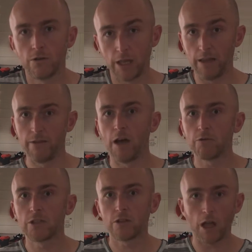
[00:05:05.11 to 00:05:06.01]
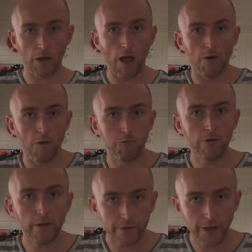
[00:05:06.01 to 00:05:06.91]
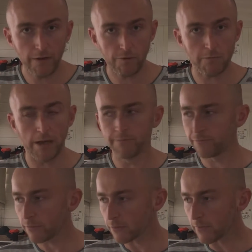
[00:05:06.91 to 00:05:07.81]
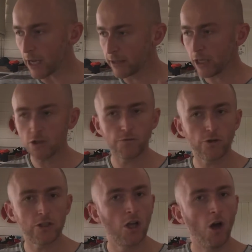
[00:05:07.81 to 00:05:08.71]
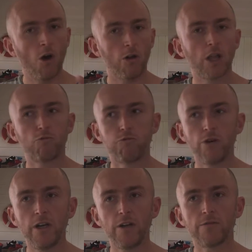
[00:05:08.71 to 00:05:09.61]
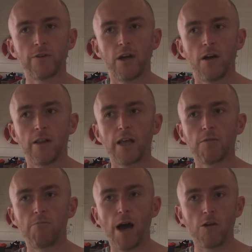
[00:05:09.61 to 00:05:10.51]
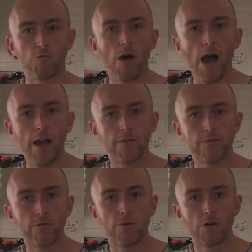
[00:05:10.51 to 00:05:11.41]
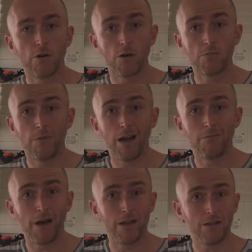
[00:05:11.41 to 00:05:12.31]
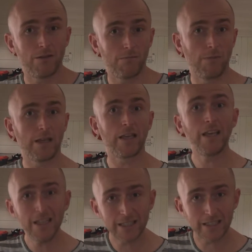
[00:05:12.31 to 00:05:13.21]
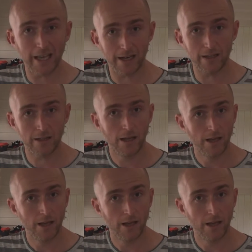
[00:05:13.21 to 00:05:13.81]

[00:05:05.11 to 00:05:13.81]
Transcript: Like that was a real thing for me. And next, of course, like what if like my wife or my kids get it?